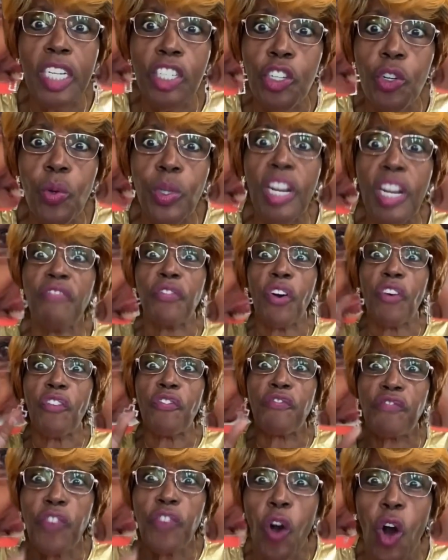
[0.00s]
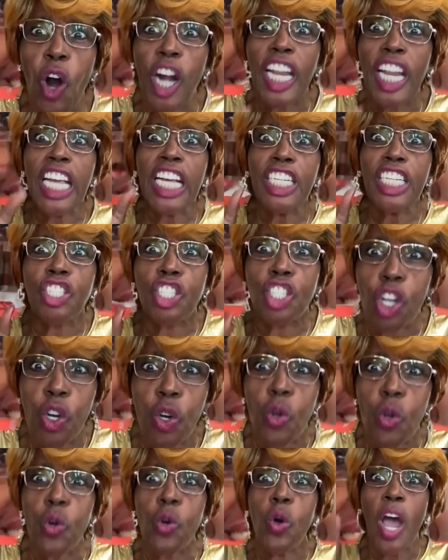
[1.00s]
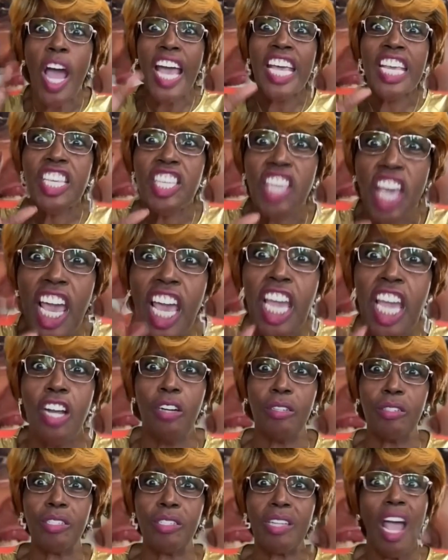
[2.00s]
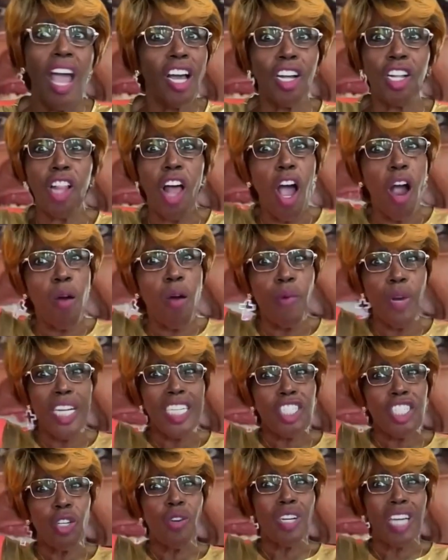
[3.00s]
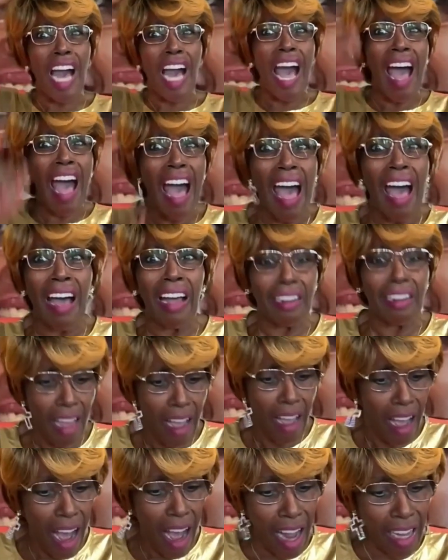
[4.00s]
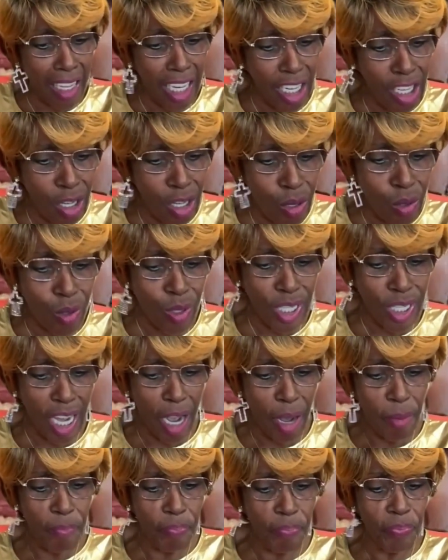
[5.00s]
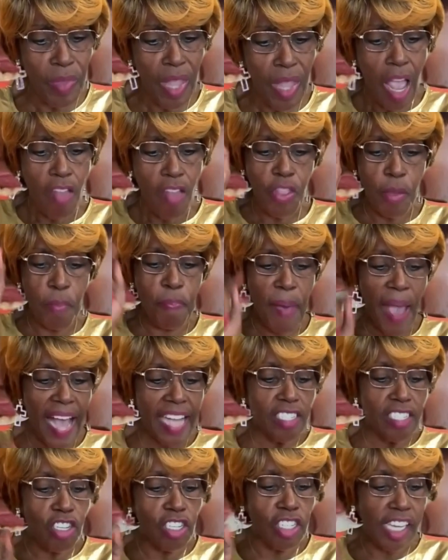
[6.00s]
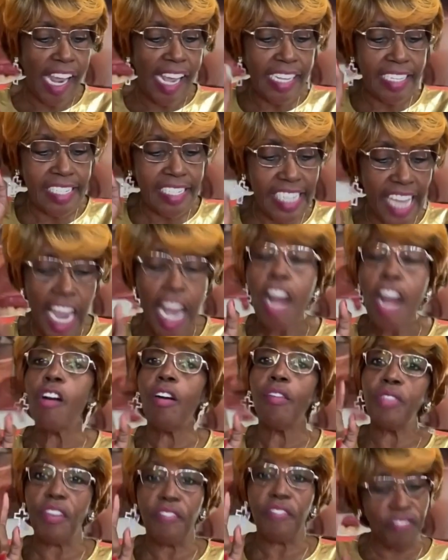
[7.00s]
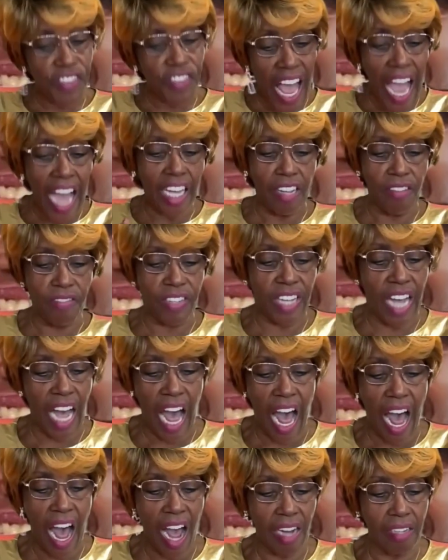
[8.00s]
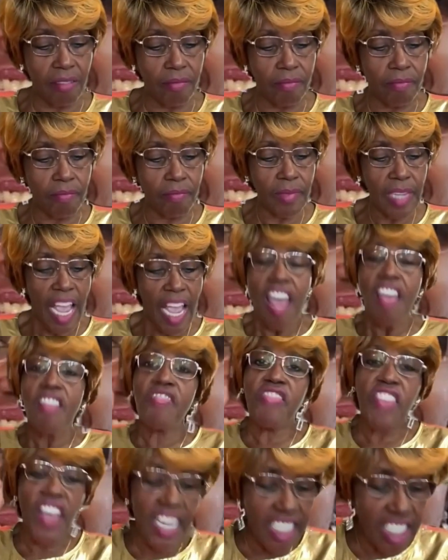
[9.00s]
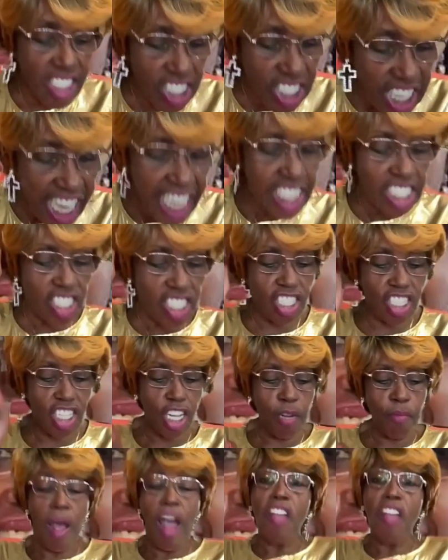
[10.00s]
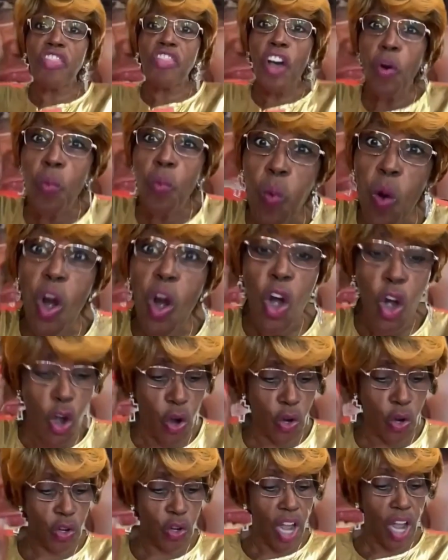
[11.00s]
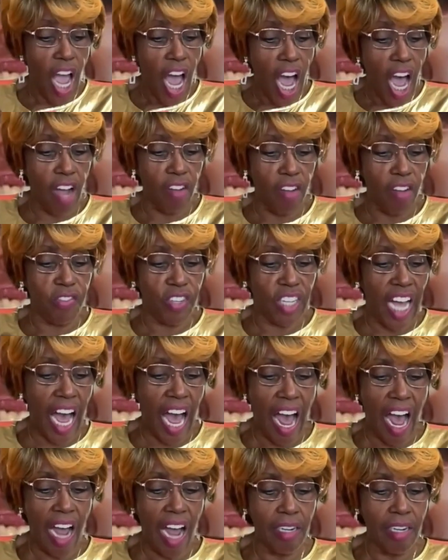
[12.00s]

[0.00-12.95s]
doing it for 42 years. Glory to God. Hallelujah. The pastor takes care of the flock of God, they teach them the word of God,